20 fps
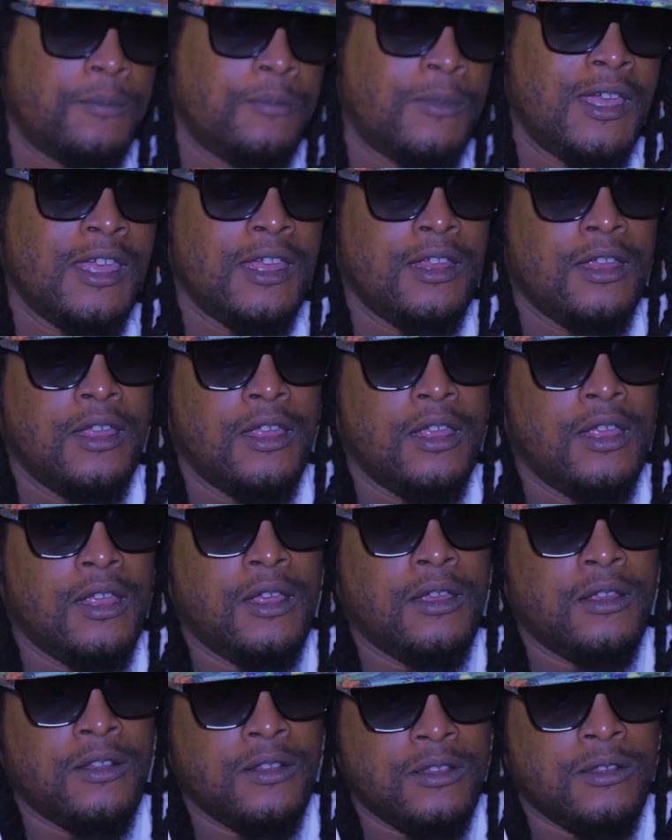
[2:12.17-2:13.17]
my
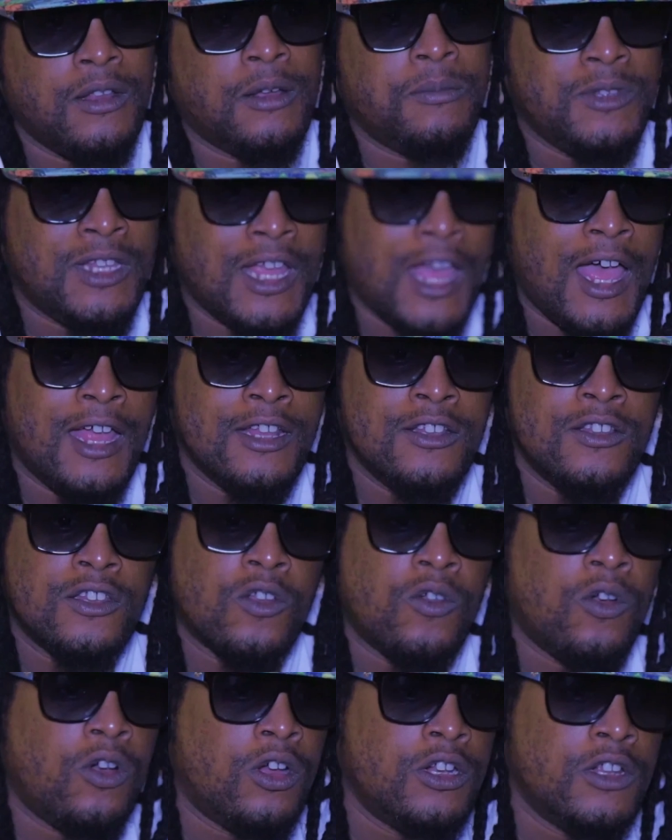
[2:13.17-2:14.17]
dad's
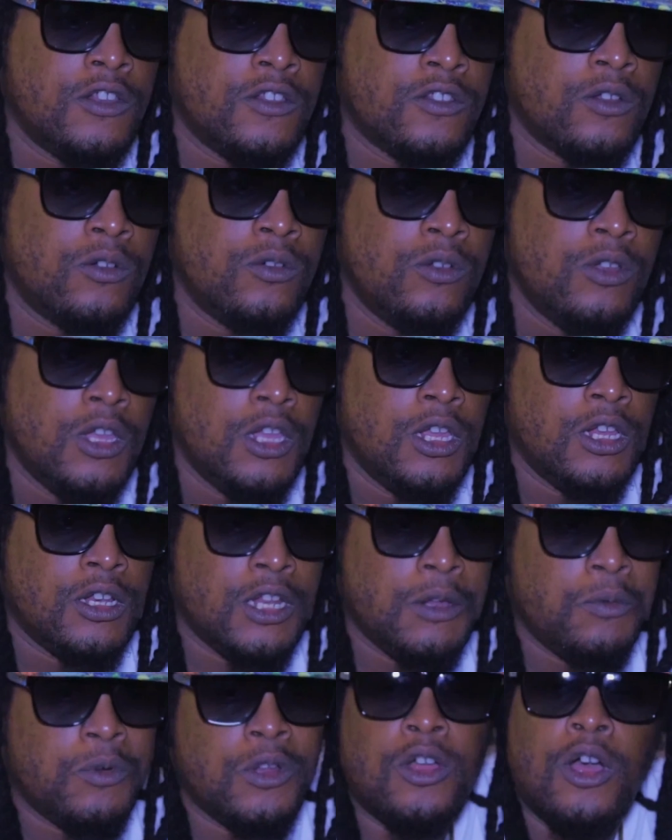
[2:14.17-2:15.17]
corner, so
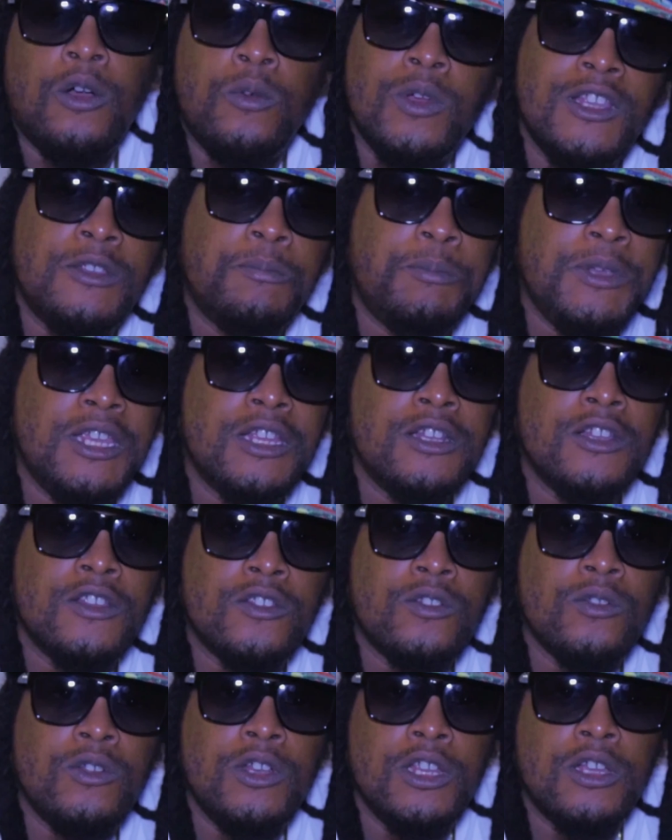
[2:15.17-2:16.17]
they would always be in the
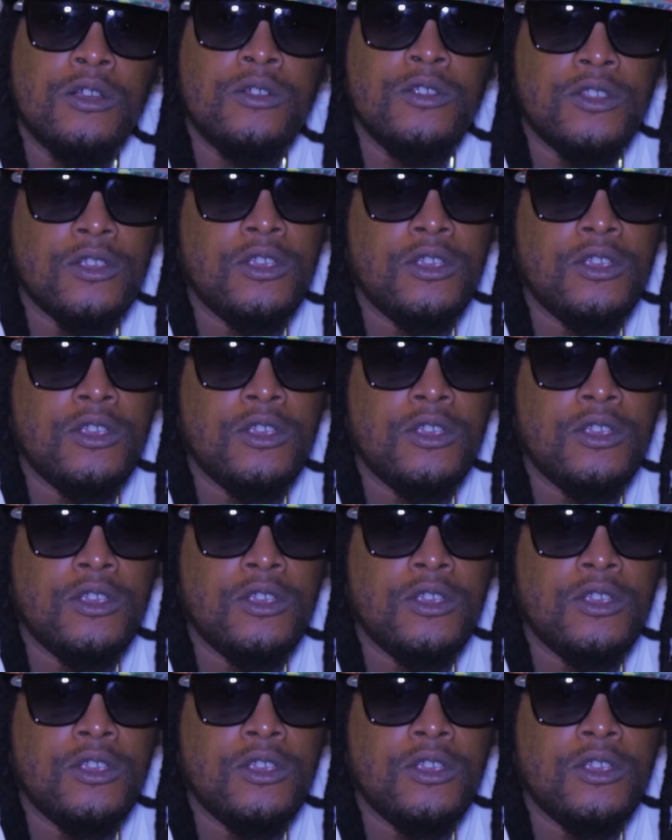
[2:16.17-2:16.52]
studio. So